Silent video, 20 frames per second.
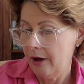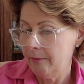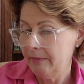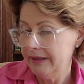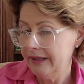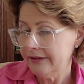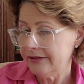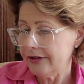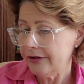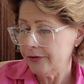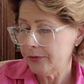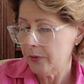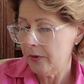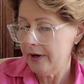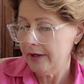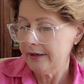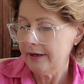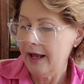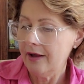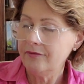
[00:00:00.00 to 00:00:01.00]
but this is
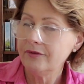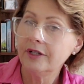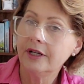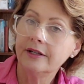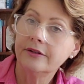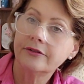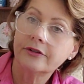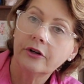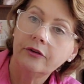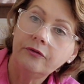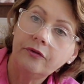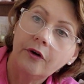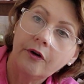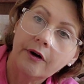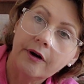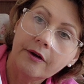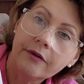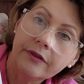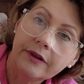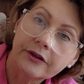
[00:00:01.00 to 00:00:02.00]
what I've done so
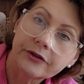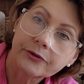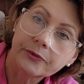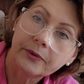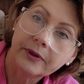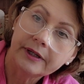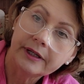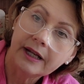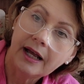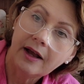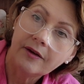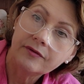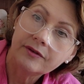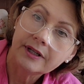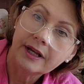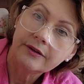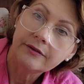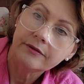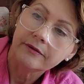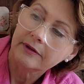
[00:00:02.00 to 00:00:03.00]
far on this one. I'm
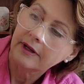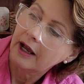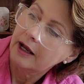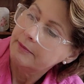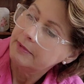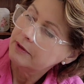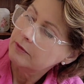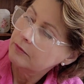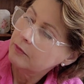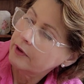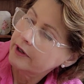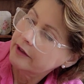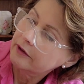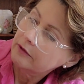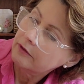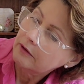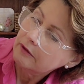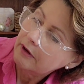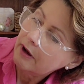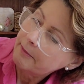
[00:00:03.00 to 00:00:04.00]

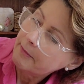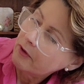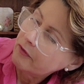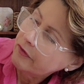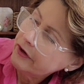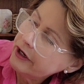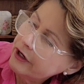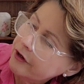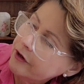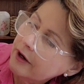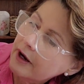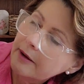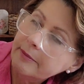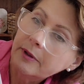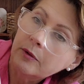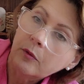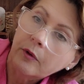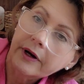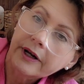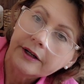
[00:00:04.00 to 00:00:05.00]
over here. I've
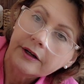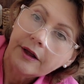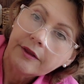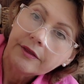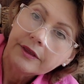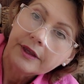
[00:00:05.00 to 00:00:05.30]
been working on